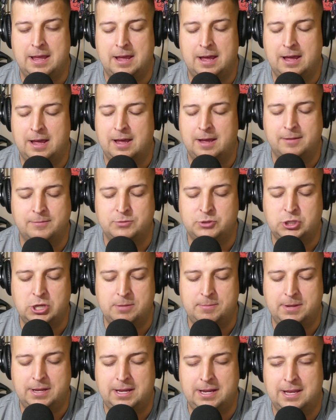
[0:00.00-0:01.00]
uh,
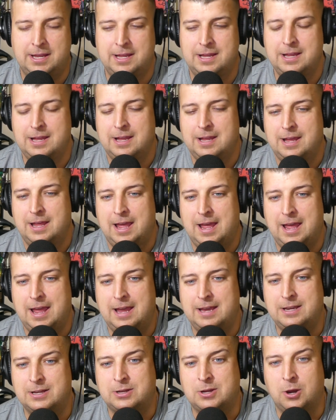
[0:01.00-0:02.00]
Jimmy
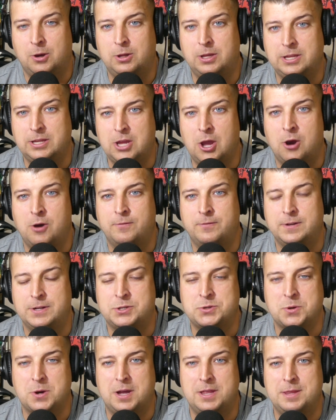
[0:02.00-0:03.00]
and Nikola
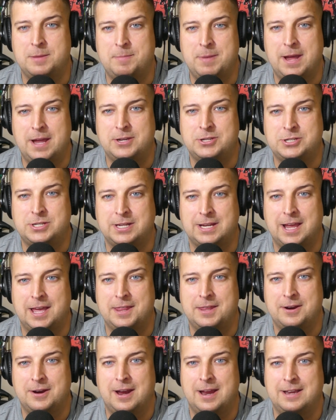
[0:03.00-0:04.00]
Jovic were on the bench
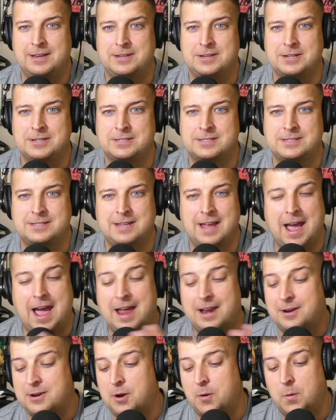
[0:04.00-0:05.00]
together, and just
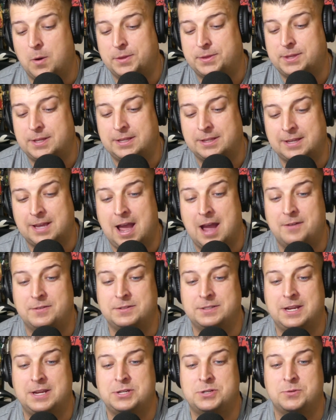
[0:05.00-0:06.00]
I don't know what the the
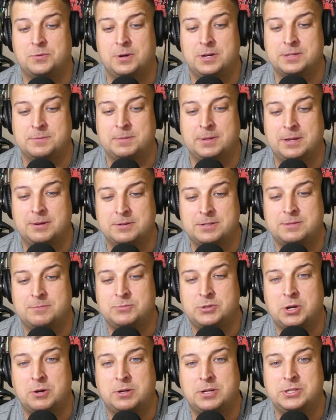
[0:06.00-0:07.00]
conversation was, but there were
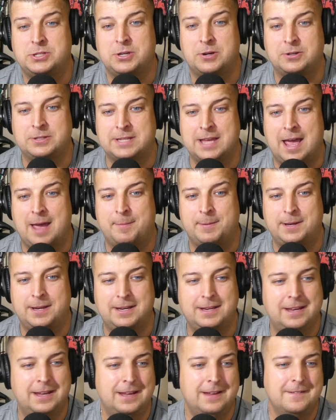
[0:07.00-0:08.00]
some jokey jokes
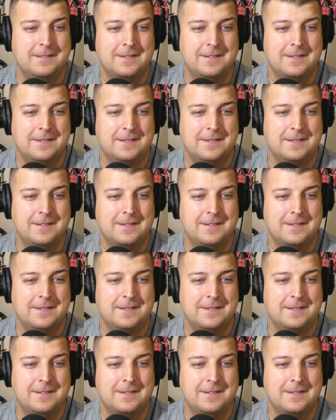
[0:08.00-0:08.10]
happening,